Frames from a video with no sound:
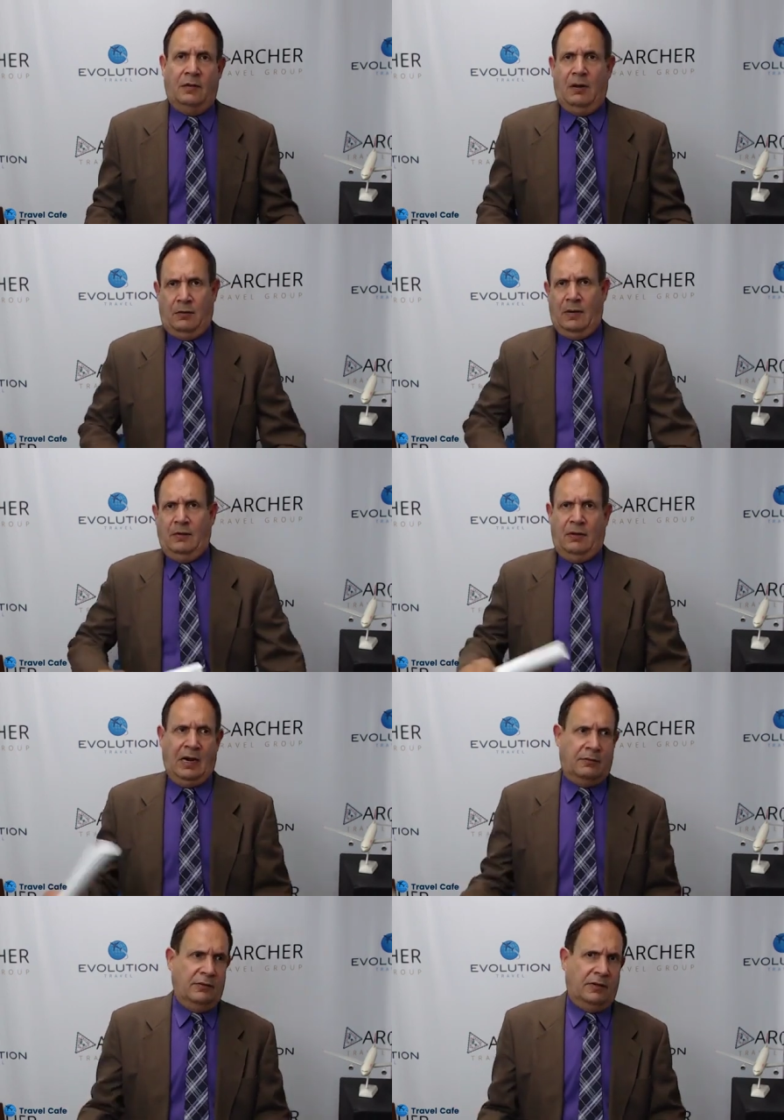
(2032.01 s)
Yeah, we want to do that
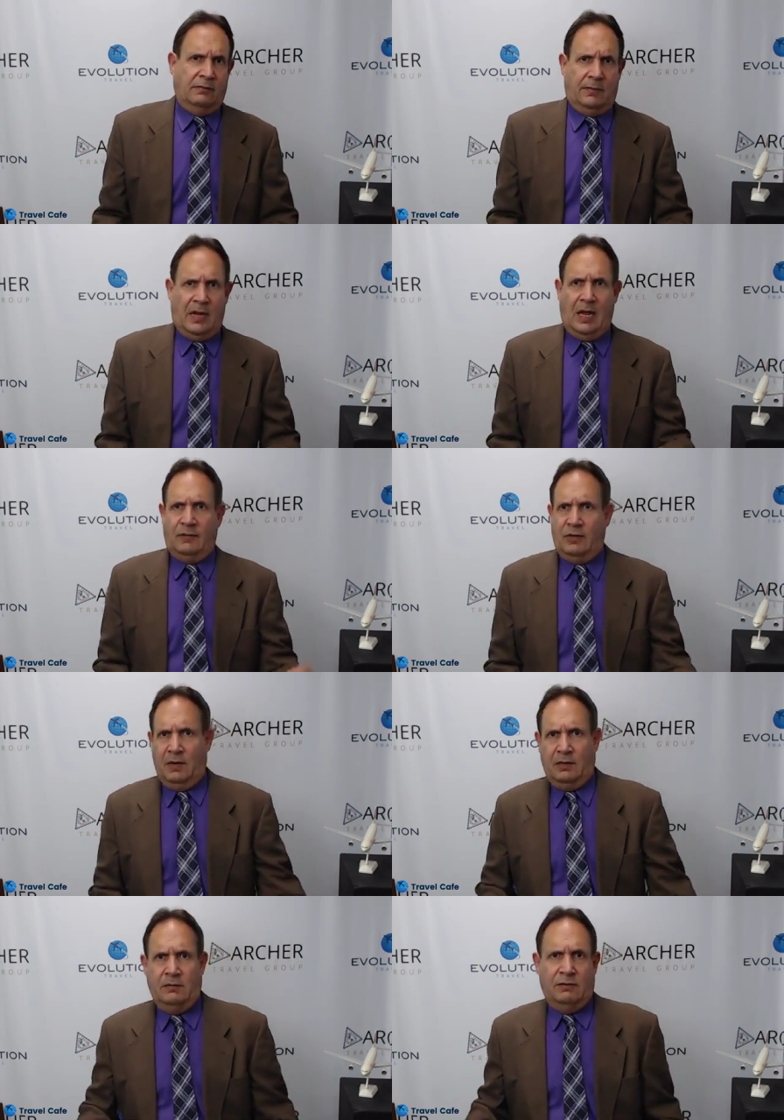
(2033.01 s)
cruise to Bahamas. We
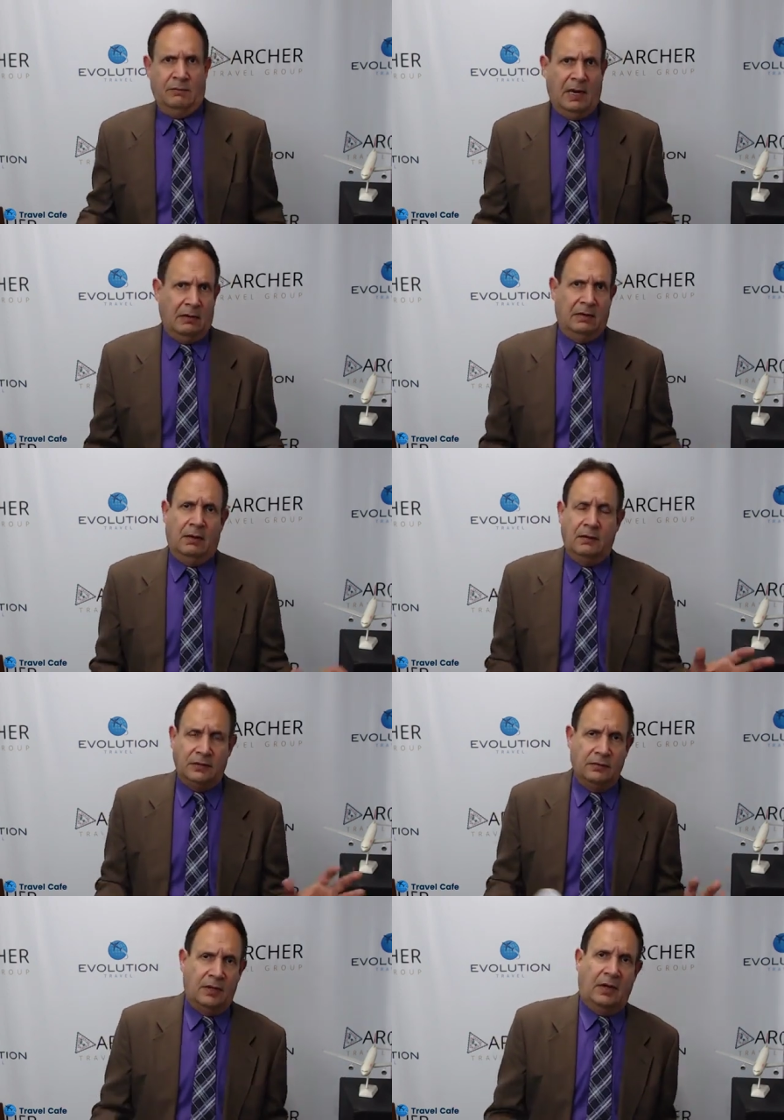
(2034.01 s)
want to do Jamaica, you know,
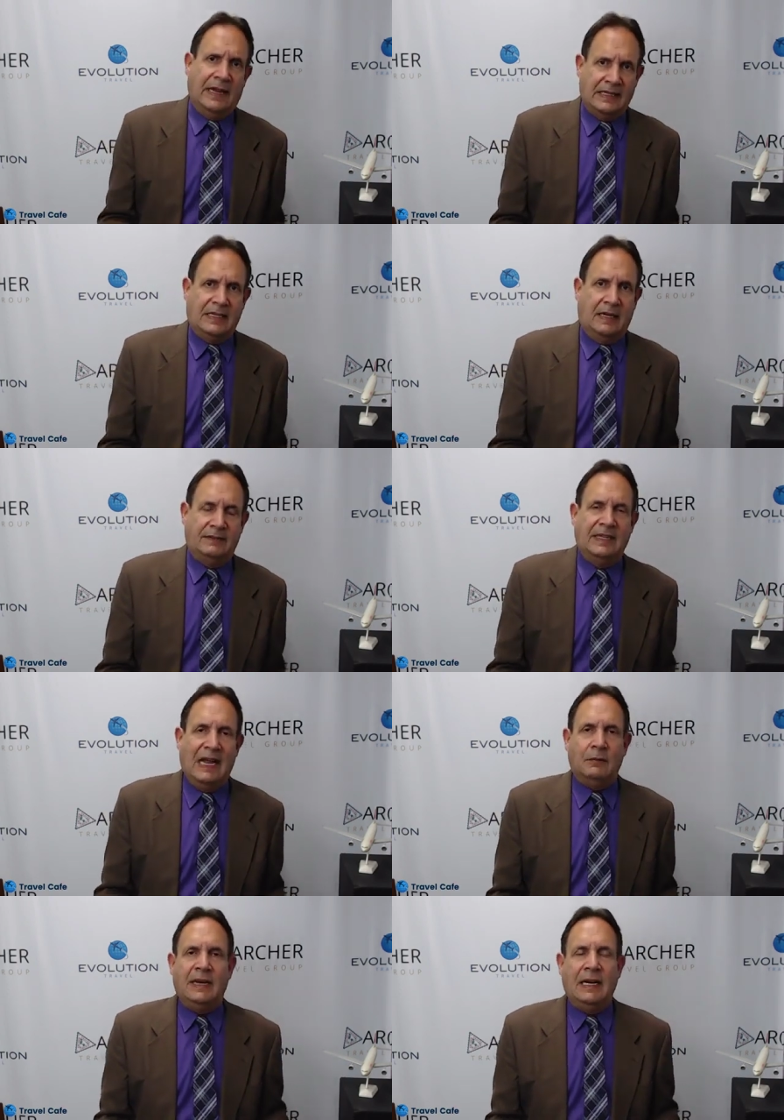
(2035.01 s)
doing all that stuff.
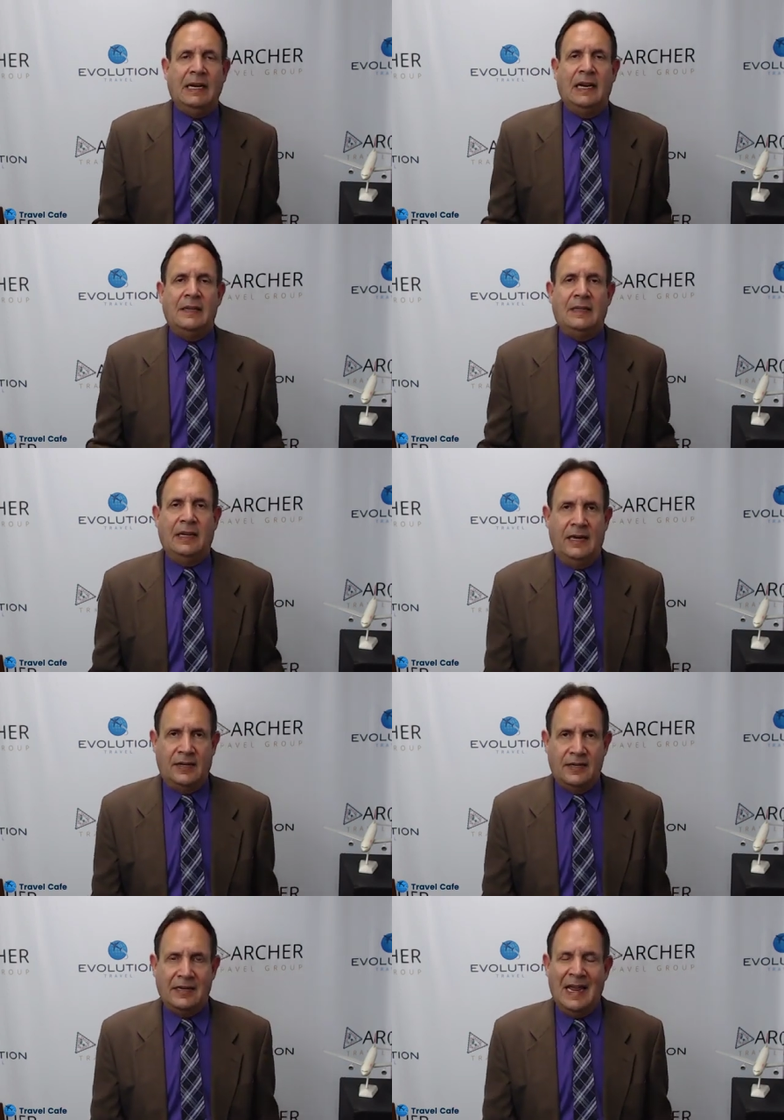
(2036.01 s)
Now we're getting
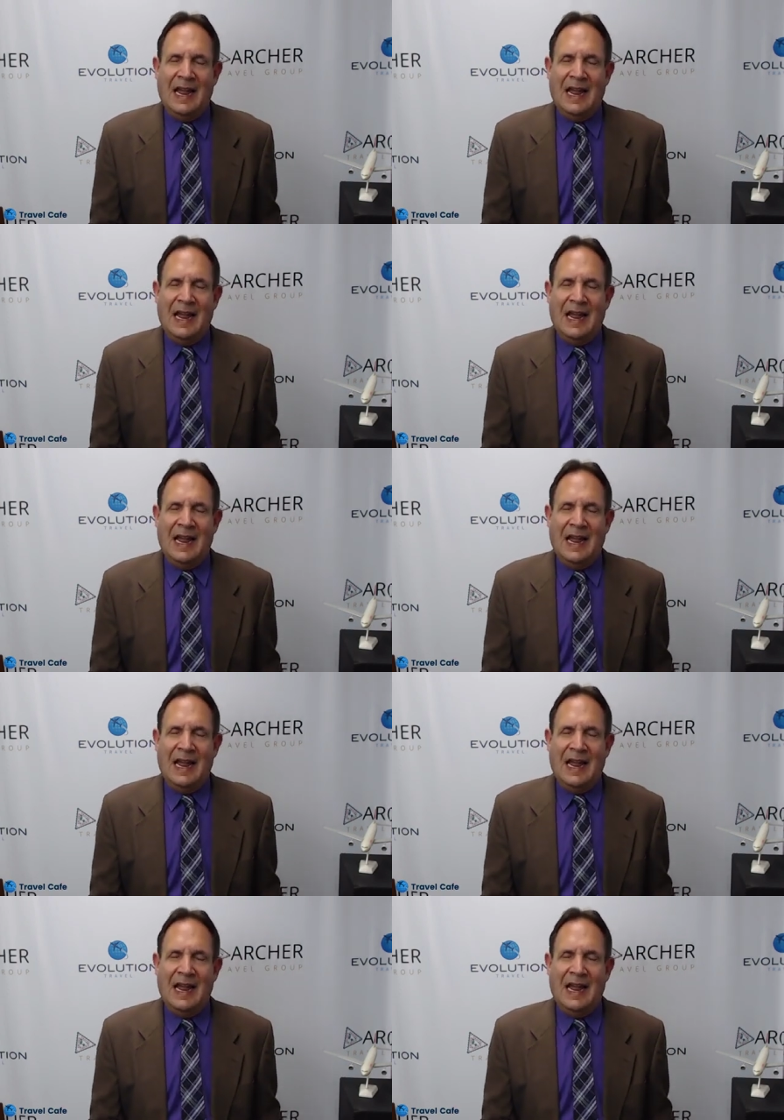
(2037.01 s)
cancellations.